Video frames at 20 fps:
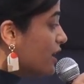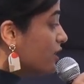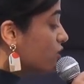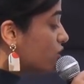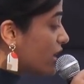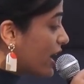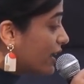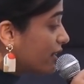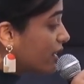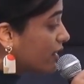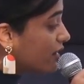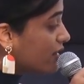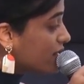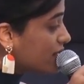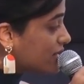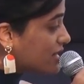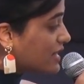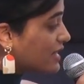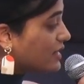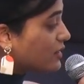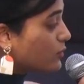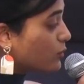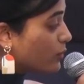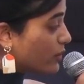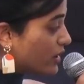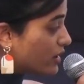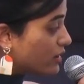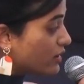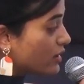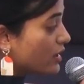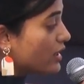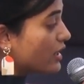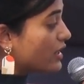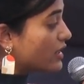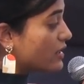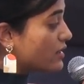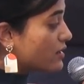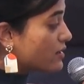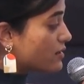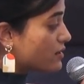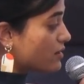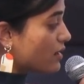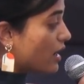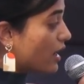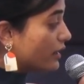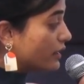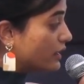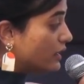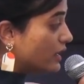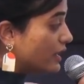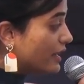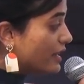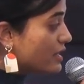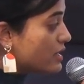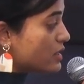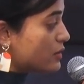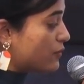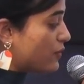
Check that the seat width is at least